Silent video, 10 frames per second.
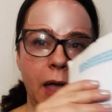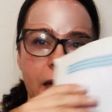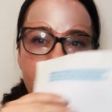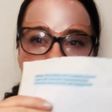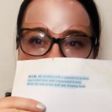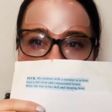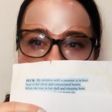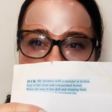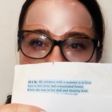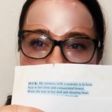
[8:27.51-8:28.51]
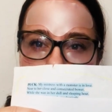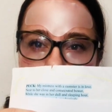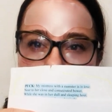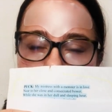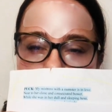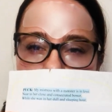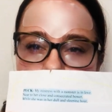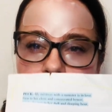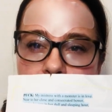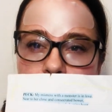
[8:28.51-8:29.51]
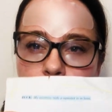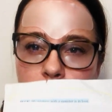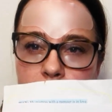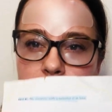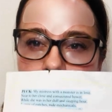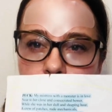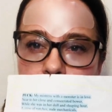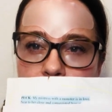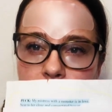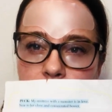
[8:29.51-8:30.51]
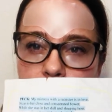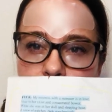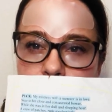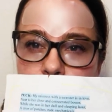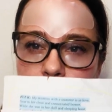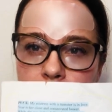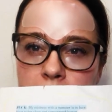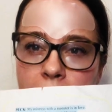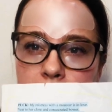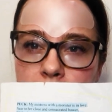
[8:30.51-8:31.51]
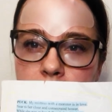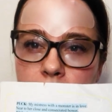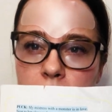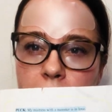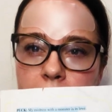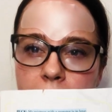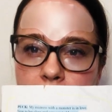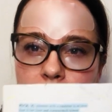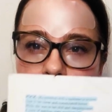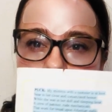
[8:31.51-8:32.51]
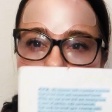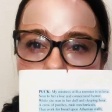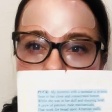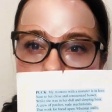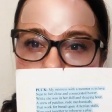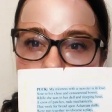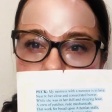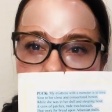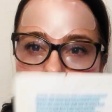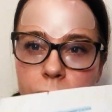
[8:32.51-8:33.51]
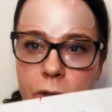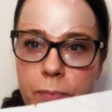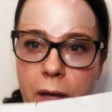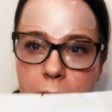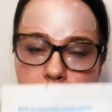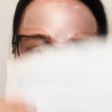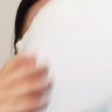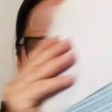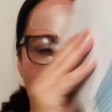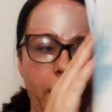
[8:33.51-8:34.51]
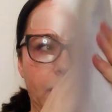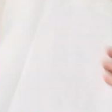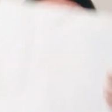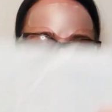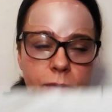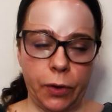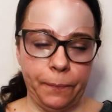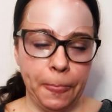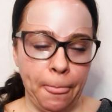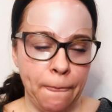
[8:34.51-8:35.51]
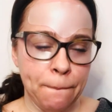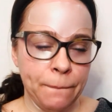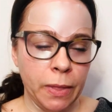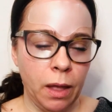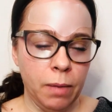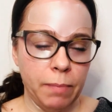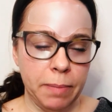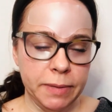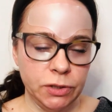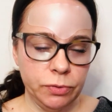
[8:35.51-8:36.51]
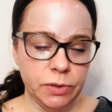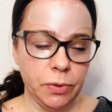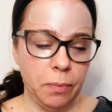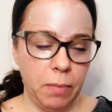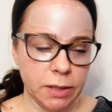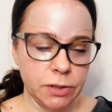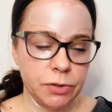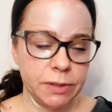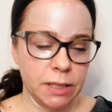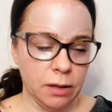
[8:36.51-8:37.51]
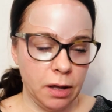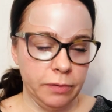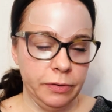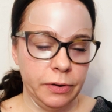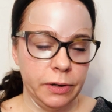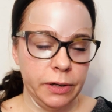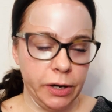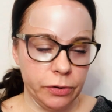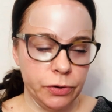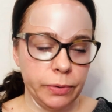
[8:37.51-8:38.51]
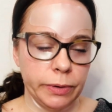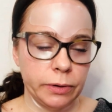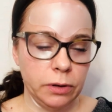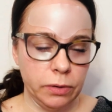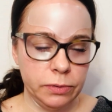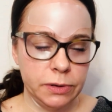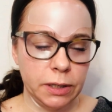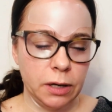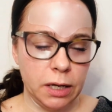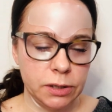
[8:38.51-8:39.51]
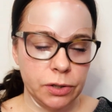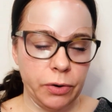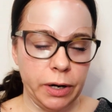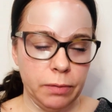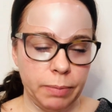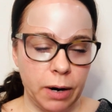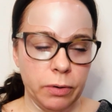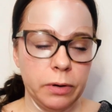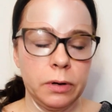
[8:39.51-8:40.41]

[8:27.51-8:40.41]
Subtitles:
And then I'm going to do that going down, adding an extra line, adding another line, adding another line. When I get to the bottom, I know the whole monologue. So, my mistress with the monster is in love, near to her close and consecrated bower.